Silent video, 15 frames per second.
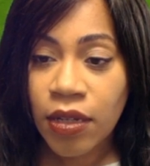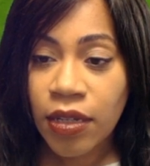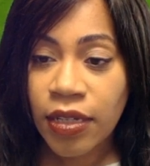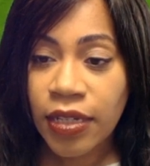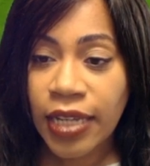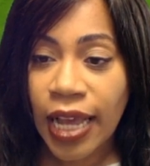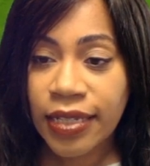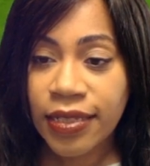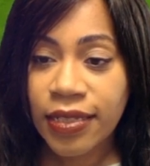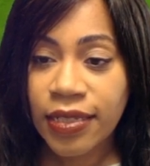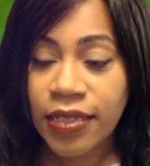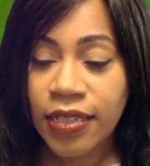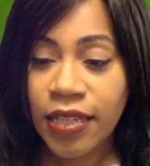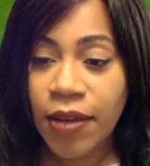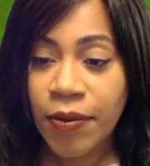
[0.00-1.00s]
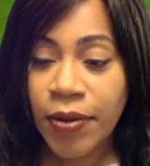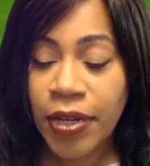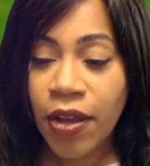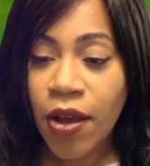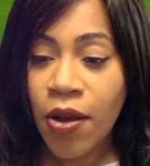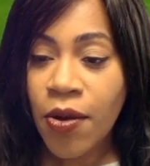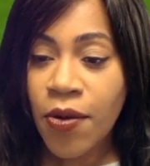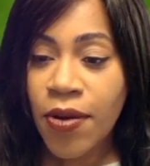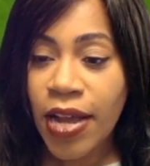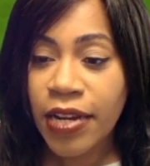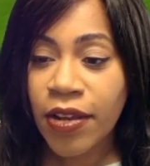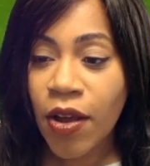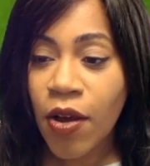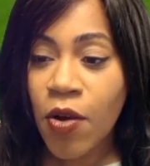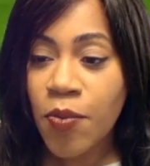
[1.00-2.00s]
Yes, there we go, and
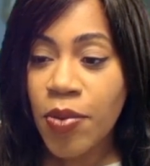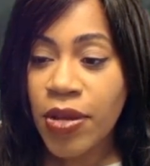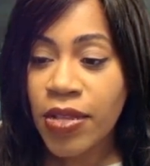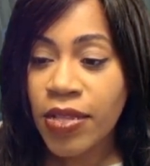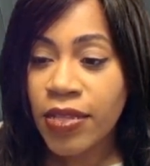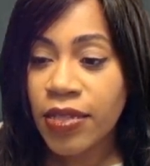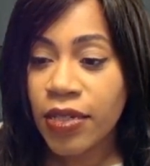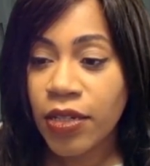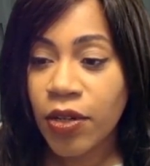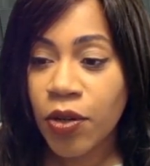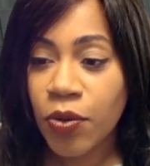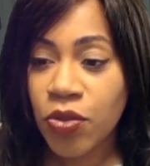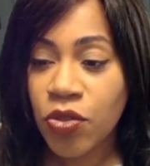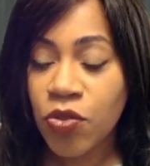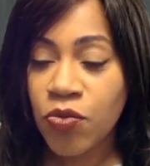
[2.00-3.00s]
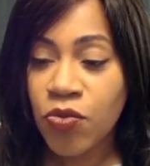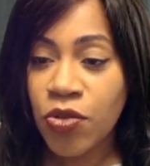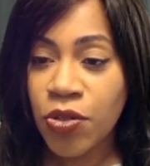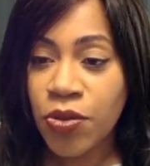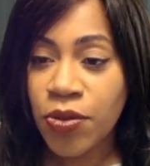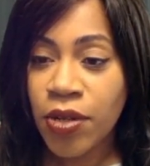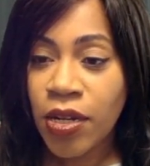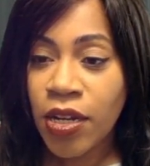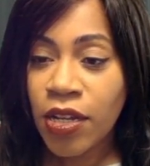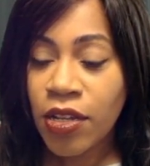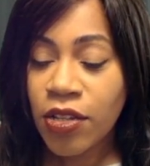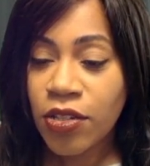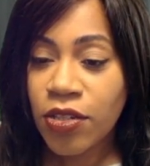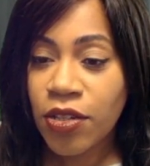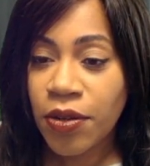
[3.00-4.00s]
it opens and it goes through.
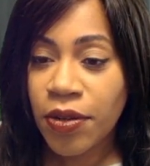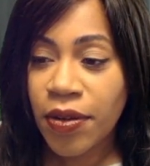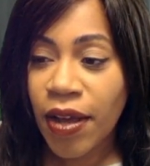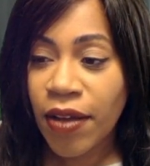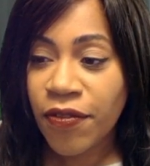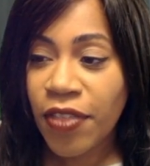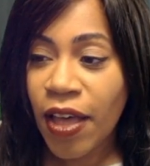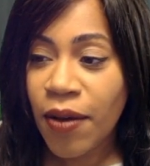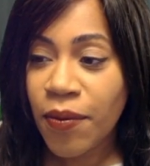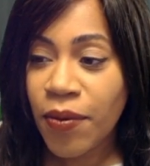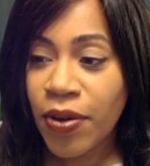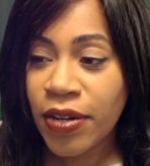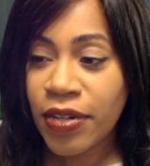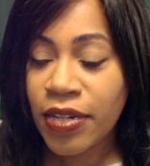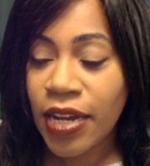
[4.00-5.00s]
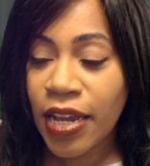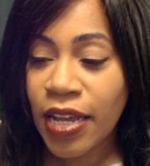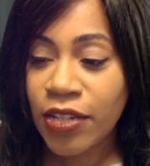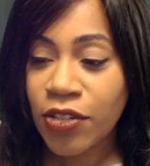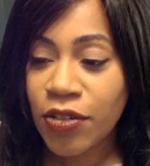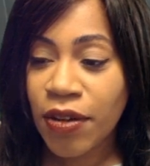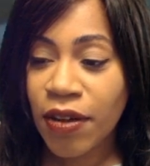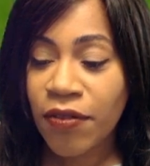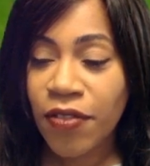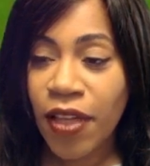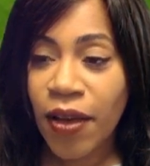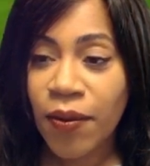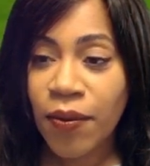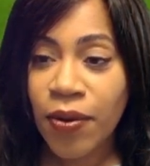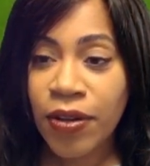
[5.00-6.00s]
So you have that one and you have
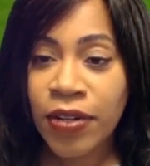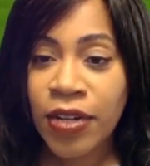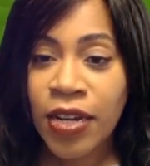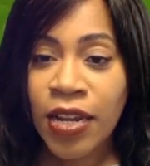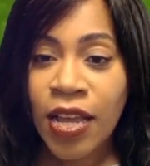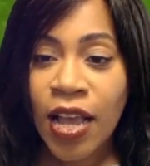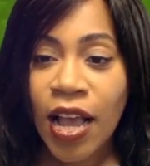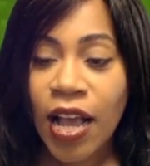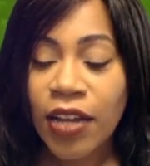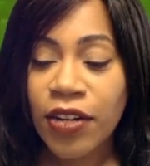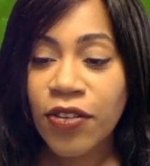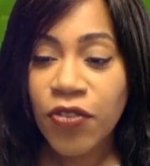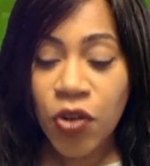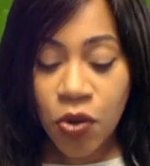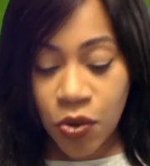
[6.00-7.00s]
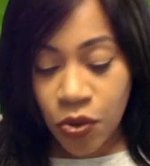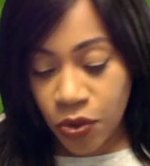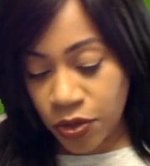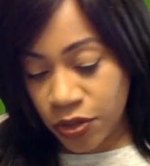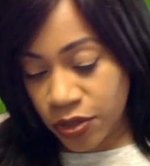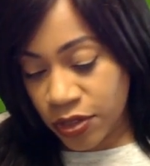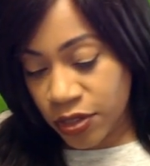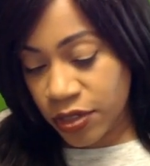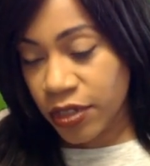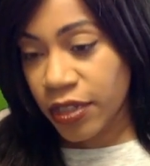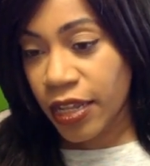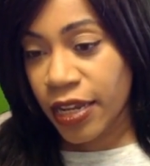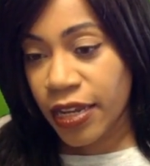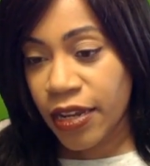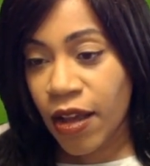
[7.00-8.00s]
that one, and of course
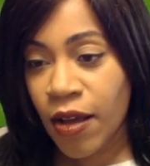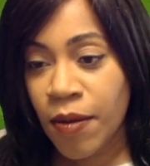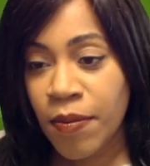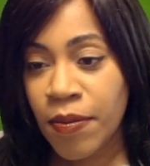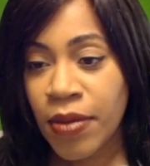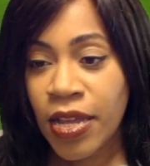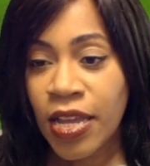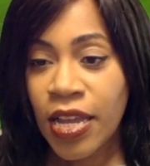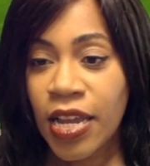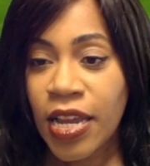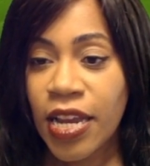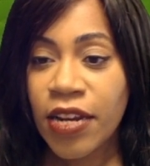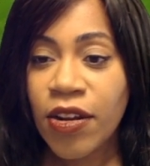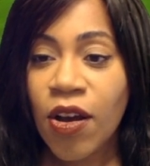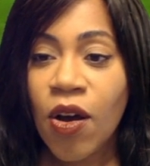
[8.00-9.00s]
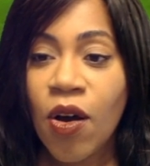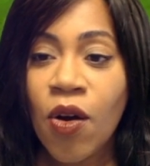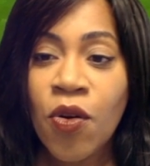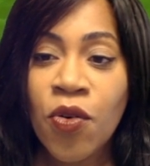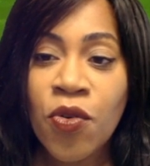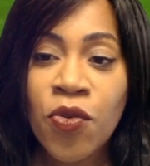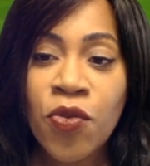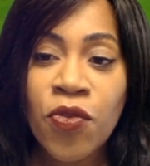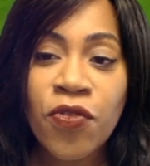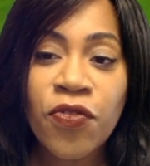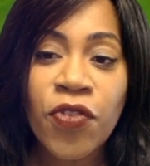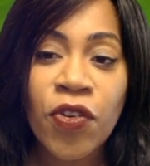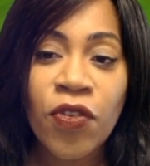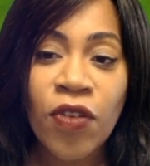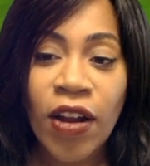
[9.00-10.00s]
they come in a whole
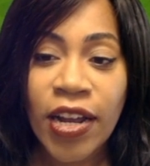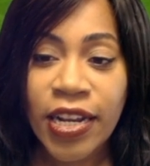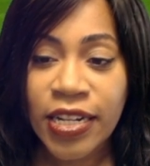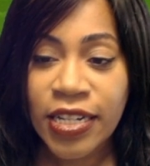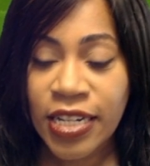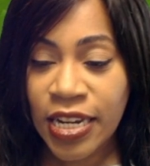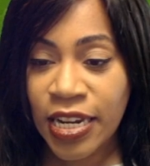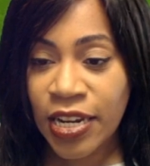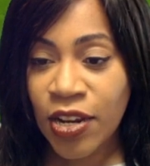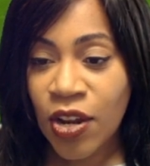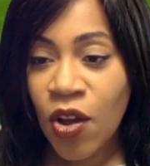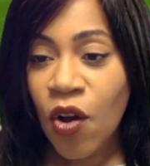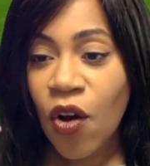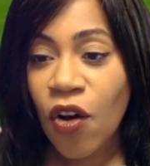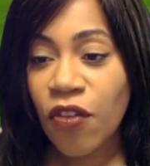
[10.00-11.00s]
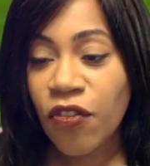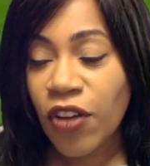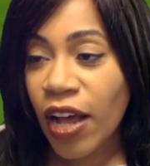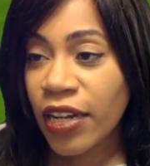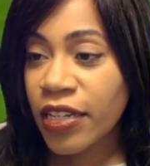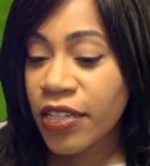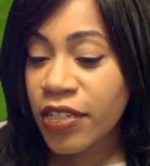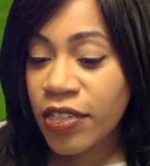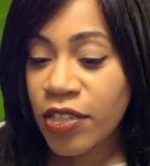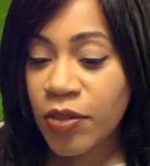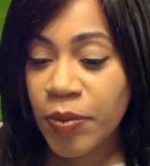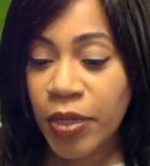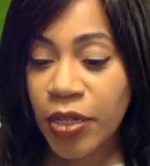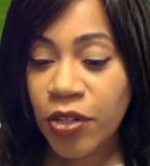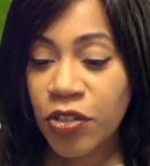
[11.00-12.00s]
variety of colours
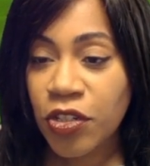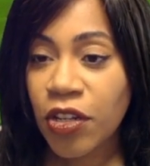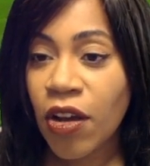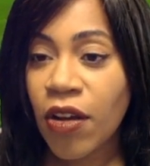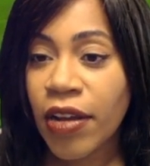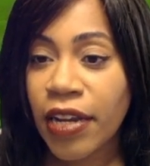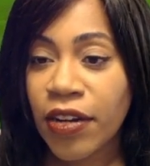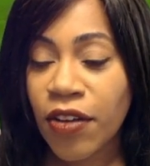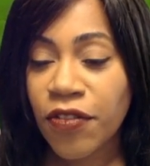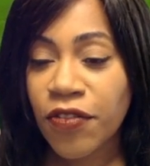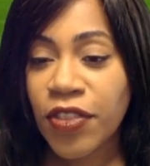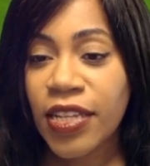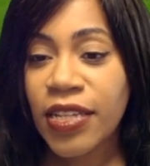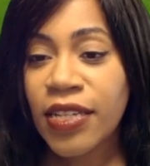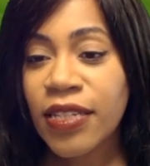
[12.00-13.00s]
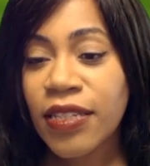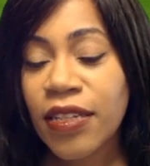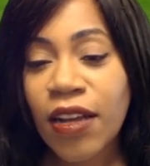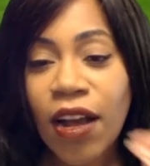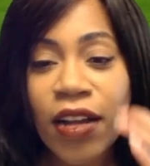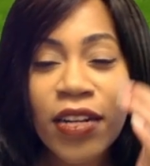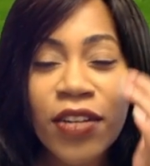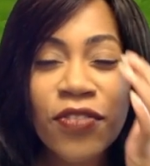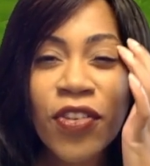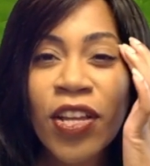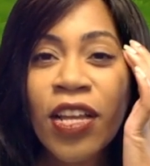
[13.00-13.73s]
because you can't get enough. These are kind of,